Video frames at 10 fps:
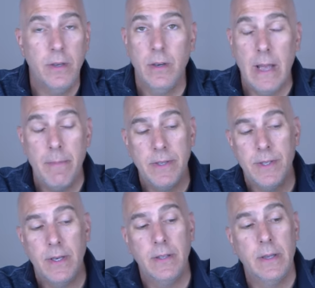You're not
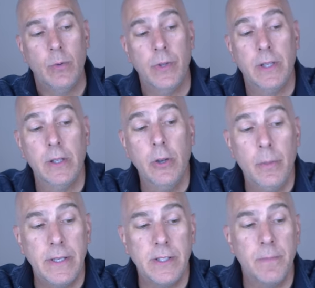missing anything. With a little
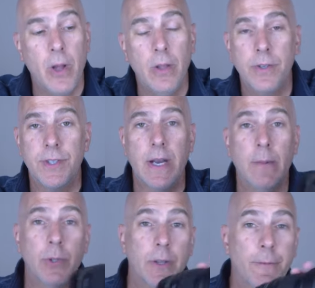bit smaller
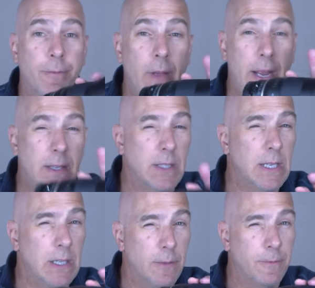setup with the
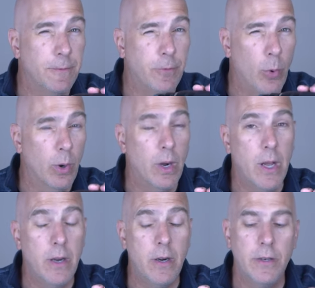18 to
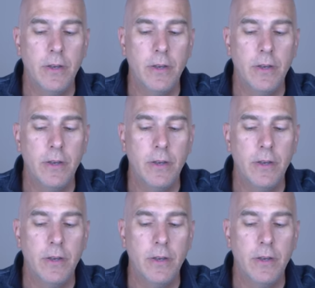400,